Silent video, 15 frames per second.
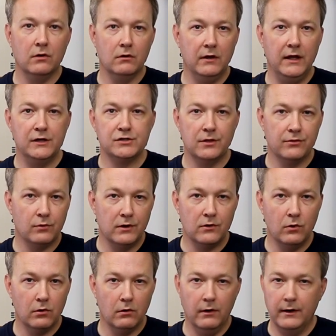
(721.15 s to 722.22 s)
or inch and
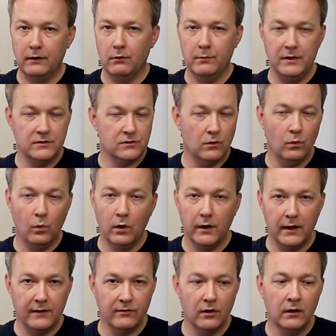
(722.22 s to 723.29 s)
three-quarter increments or
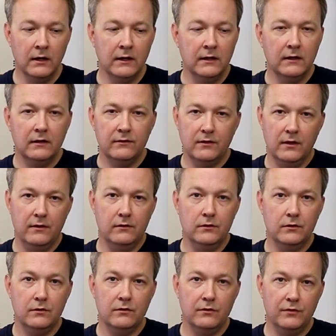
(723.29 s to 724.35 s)
whatever,
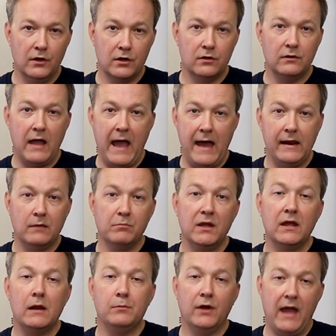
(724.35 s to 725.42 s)
then the
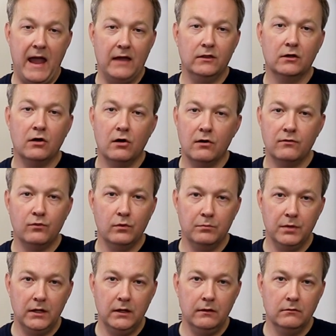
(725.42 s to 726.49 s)
being able to add the kerf would
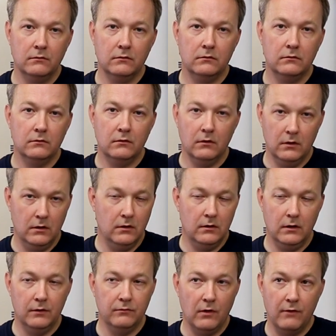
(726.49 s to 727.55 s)
be
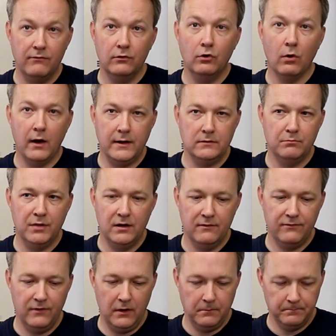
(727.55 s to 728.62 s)
of great
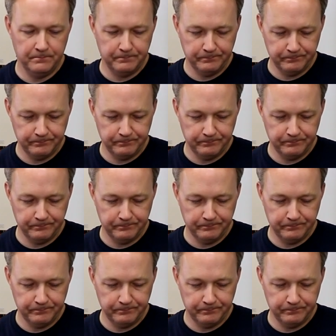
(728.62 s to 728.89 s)
benefit.